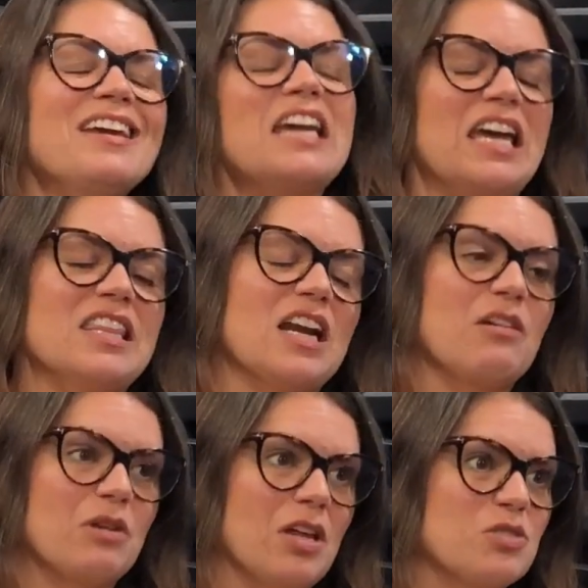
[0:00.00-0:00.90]
And then I
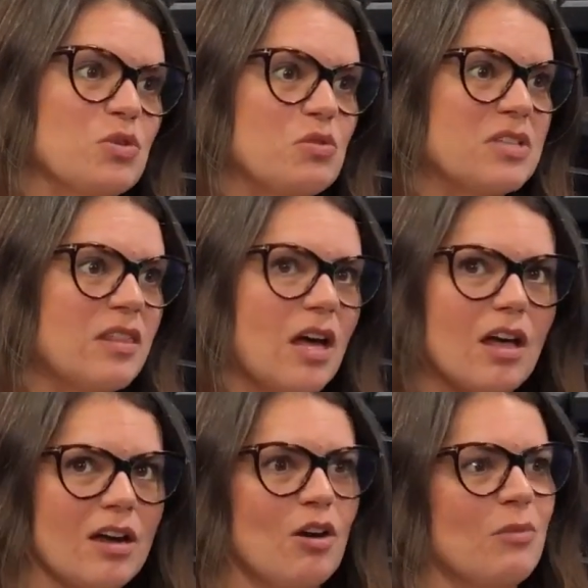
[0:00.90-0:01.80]
realized when you said that,
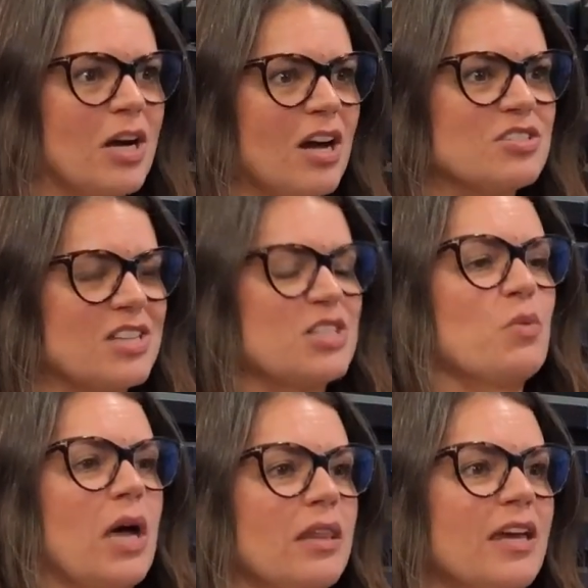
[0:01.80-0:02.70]
like, oh my gosh, that's
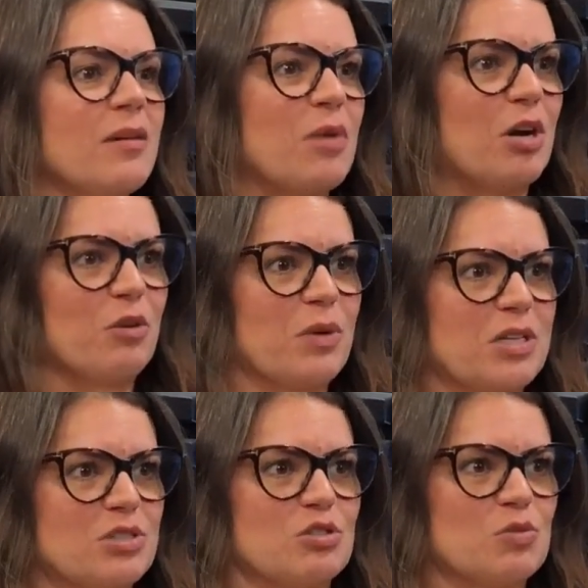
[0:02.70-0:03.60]
why I like it better,
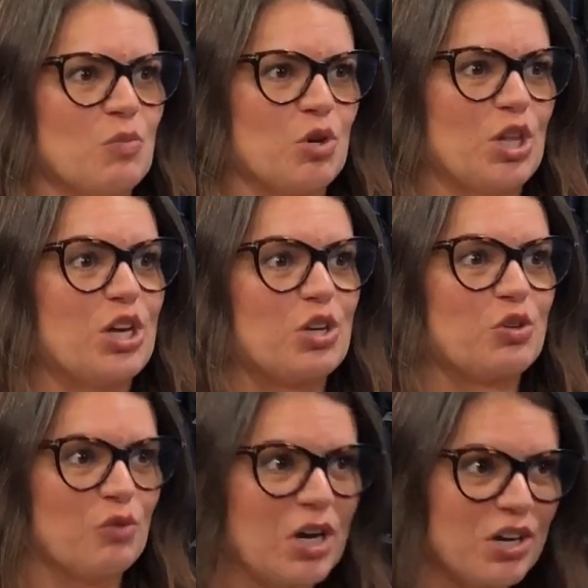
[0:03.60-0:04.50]
because there's more like
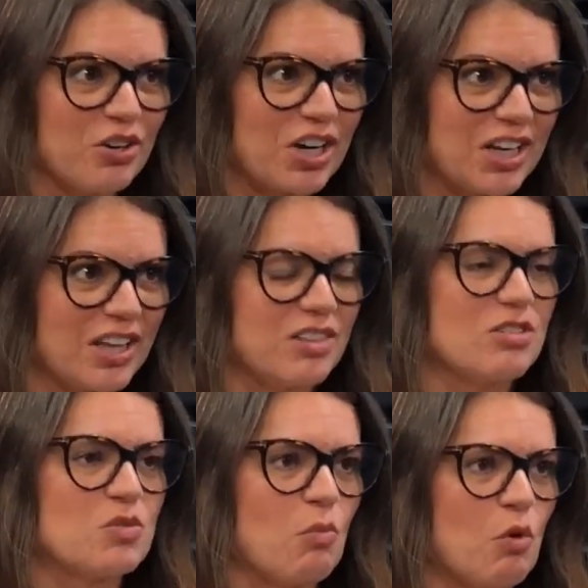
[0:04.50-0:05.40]
greenery. Like
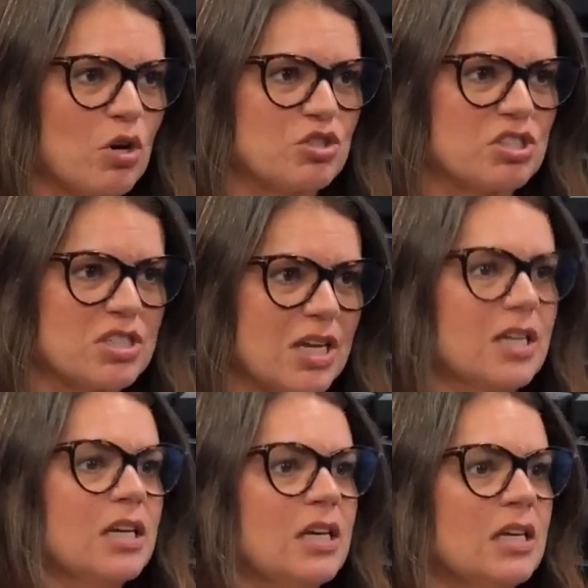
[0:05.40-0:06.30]
there's more just like
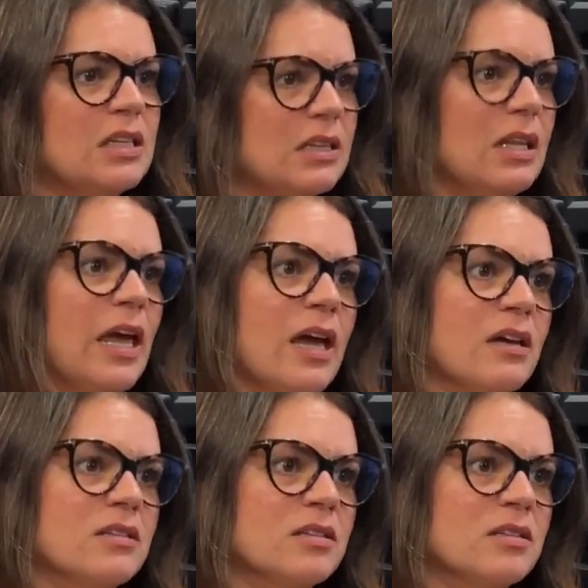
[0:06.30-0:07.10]
land.